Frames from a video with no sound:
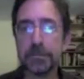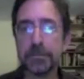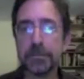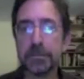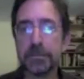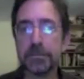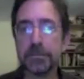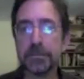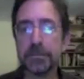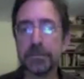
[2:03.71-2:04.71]

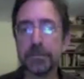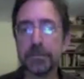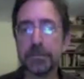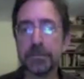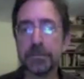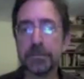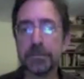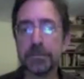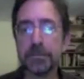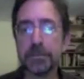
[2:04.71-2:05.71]

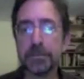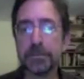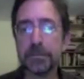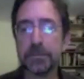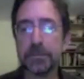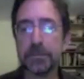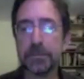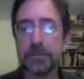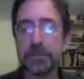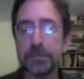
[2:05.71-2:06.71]

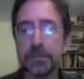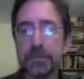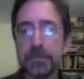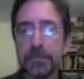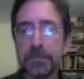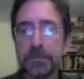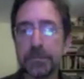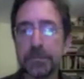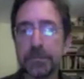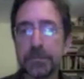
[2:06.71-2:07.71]

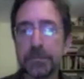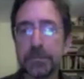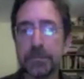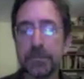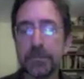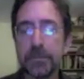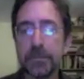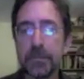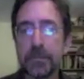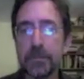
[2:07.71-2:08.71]

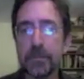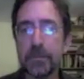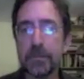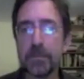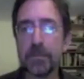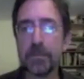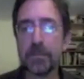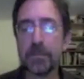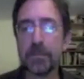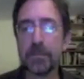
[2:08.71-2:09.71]

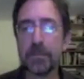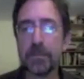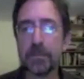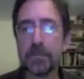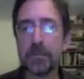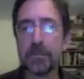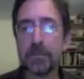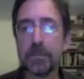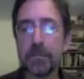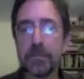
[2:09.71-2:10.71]

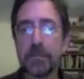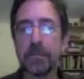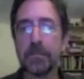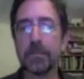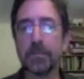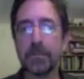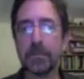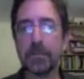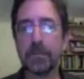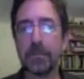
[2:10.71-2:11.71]
The person shown says nothing.